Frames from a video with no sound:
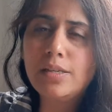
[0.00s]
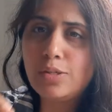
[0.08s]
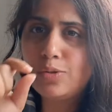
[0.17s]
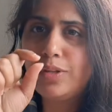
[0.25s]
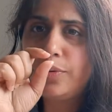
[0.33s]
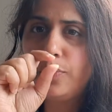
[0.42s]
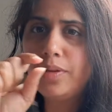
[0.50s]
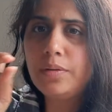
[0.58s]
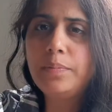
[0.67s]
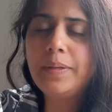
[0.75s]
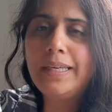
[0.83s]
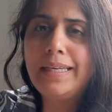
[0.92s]
So there
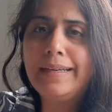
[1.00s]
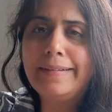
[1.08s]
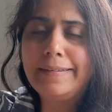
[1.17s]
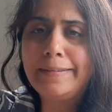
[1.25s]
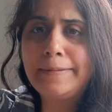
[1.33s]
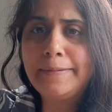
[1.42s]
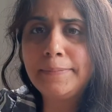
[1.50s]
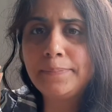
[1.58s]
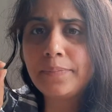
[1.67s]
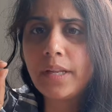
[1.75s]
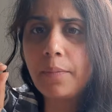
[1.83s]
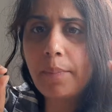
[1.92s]
will be
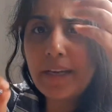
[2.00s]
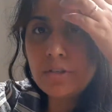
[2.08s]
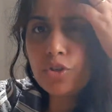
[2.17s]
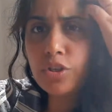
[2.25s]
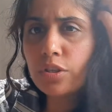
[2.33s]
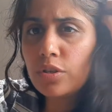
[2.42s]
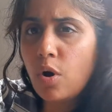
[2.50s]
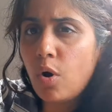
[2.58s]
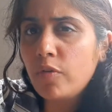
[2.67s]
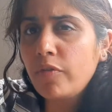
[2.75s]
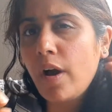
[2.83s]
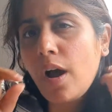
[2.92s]
a mention
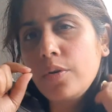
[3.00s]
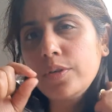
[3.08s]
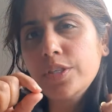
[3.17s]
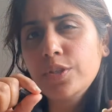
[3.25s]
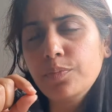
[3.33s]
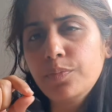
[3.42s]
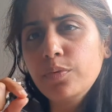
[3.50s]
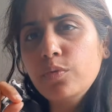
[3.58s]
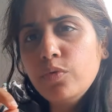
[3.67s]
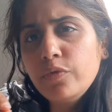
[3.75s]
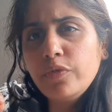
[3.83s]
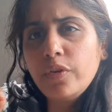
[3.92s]
of how did you
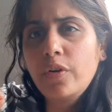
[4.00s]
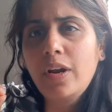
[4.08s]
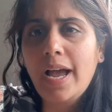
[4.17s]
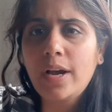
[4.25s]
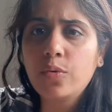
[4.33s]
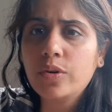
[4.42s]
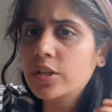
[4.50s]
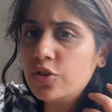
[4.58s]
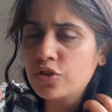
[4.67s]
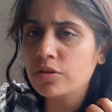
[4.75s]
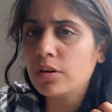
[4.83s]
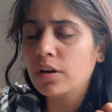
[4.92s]
prove your
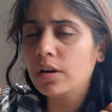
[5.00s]
language